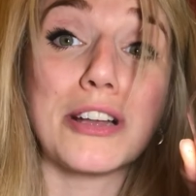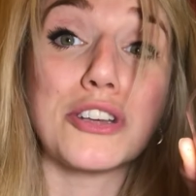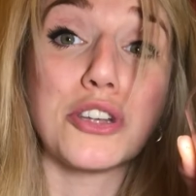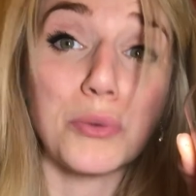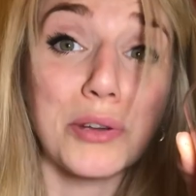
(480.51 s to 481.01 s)
I
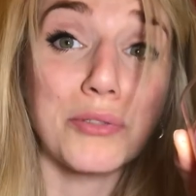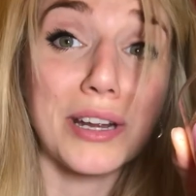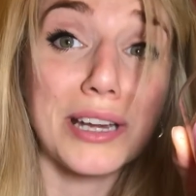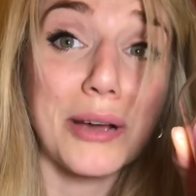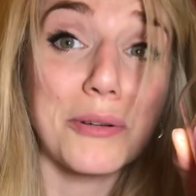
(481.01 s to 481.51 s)
doing
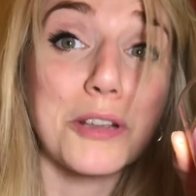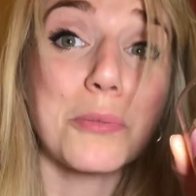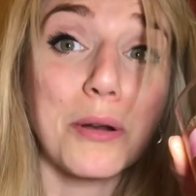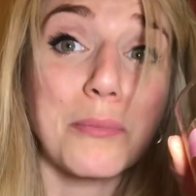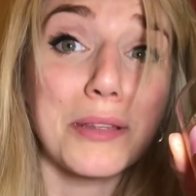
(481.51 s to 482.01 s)
right now
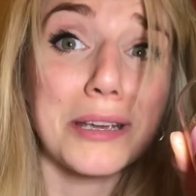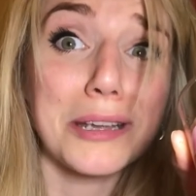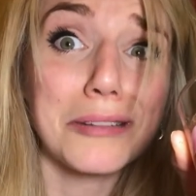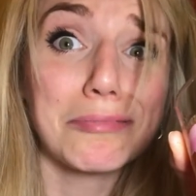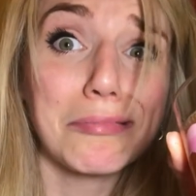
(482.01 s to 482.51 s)
is what I'm
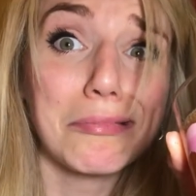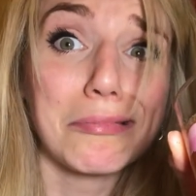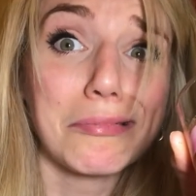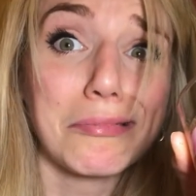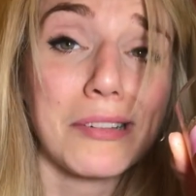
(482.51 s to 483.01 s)
thinking.
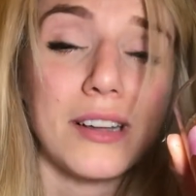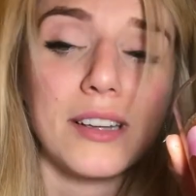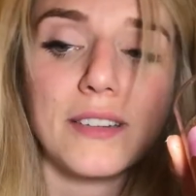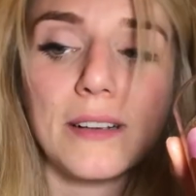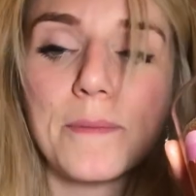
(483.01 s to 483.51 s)
Ooh.
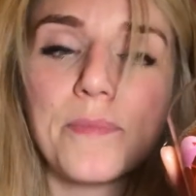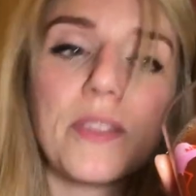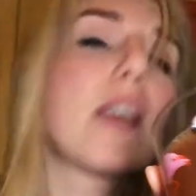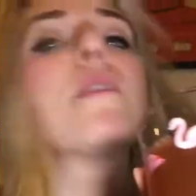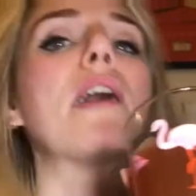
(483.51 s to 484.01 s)

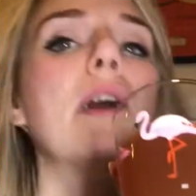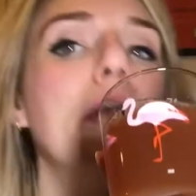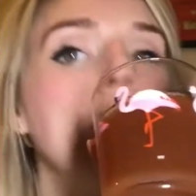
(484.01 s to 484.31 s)
Anyway.